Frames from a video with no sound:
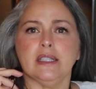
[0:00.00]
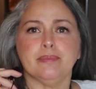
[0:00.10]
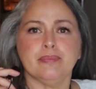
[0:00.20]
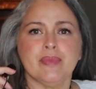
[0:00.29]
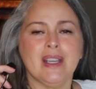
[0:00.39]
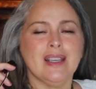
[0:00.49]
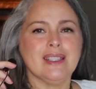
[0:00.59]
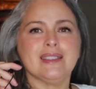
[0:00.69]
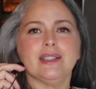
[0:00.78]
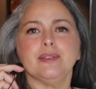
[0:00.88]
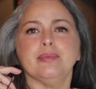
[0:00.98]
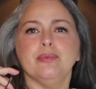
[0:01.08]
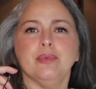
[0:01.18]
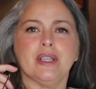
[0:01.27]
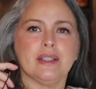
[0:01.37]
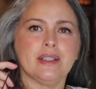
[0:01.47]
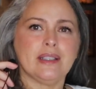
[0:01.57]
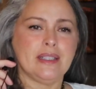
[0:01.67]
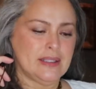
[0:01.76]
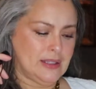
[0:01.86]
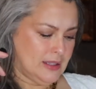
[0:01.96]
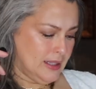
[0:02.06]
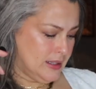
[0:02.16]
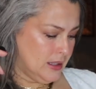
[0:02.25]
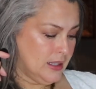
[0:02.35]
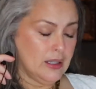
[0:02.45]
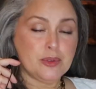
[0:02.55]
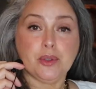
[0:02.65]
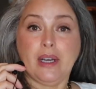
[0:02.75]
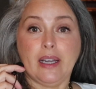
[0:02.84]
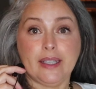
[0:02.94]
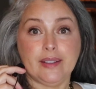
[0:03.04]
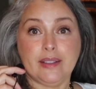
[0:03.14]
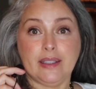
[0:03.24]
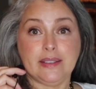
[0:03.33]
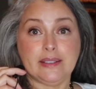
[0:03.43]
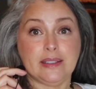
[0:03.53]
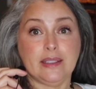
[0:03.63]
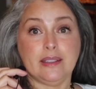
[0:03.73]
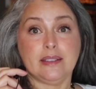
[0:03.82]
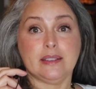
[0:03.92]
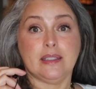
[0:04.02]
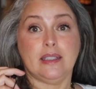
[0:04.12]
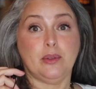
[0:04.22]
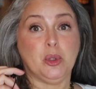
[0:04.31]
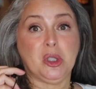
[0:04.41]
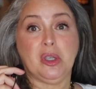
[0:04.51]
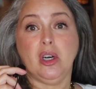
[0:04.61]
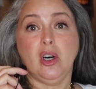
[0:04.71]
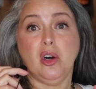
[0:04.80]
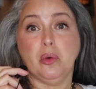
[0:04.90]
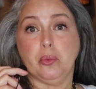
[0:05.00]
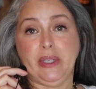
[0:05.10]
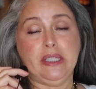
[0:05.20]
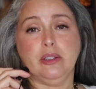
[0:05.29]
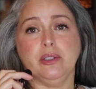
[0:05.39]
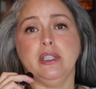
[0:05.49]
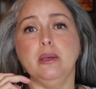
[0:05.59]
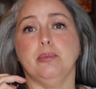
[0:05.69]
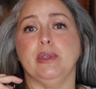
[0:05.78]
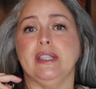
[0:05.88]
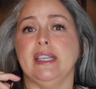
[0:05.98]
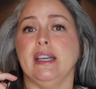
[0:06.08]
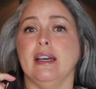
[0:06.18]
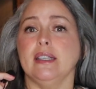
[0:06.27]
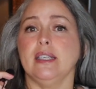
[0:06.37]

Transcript: And see, one of the things is I did have to iron these things. They were all wrinkled up when they got